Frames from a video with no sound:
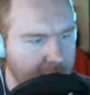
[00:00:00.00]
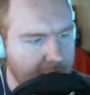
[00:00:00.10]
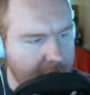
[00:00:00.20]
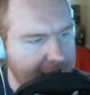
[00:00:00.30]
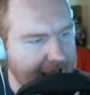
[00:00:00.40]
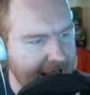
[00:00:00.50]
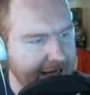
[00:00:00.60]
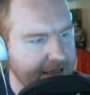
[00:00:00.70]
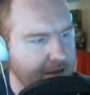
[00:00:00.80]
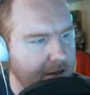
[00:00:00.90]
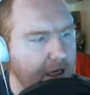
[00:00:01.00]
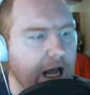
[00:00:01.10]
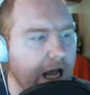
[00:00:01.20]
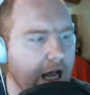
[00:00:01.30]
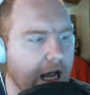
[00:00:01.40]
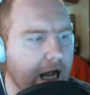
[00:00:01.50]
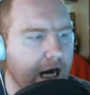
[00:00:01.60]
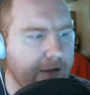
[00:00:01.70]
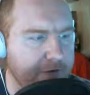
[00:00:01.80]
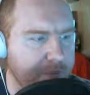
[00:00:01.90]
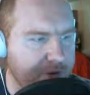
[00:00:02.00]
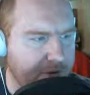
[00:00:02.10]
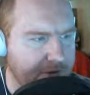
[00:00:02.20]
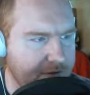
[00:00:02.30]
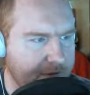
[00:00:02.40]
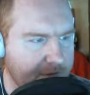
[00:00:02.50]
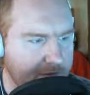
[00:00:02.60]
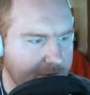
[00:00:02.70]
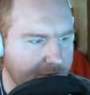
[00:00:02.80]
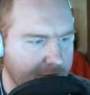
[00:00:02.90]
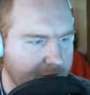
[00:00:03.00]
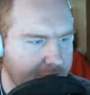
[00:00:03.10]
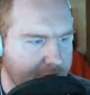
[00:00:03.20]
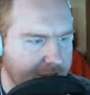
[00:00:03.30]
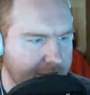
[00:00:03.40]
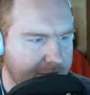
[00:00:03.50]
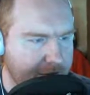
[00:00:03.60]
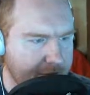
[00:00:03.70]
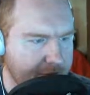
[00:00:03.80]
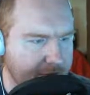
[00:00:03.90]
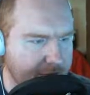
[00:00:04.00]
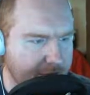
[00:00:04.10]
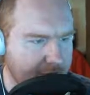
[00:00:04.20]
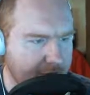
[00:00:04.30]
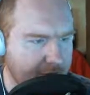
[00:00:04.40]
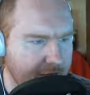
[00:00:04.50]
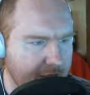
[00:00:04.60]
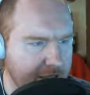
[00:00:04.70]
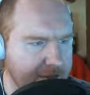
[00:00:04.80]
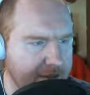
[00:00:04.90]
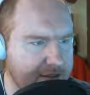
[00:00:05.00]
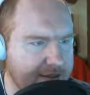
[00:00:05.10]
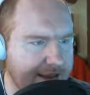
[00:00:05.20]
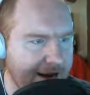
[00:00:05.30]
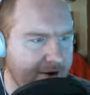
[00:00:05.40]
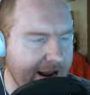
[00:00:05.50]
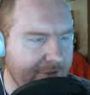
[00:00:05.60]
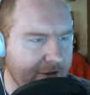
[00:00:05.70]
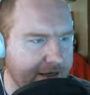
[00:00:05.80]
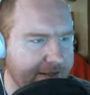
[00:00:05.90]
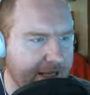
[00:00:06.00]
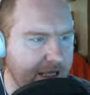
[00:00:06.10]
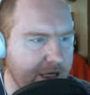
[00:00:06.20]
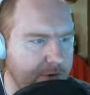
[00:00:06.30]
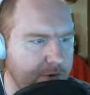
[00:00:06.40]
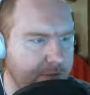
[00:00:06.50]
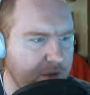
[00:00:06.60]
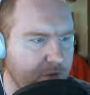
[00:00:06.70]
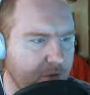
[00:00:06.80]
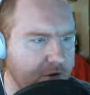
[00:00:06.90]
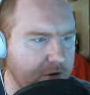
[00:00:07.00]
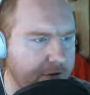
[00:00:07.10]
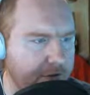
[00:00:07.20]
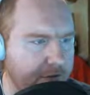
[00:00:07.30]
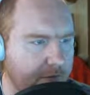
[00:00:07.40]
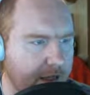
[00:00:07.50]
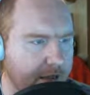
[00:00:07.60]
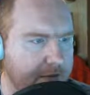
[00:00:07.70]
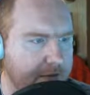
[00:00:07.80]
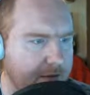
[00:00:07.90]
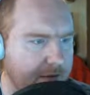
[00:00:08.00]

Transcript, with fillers: That is a lot of inputs. Jesus. It's like standard to have like 10 USB ports on your uh, system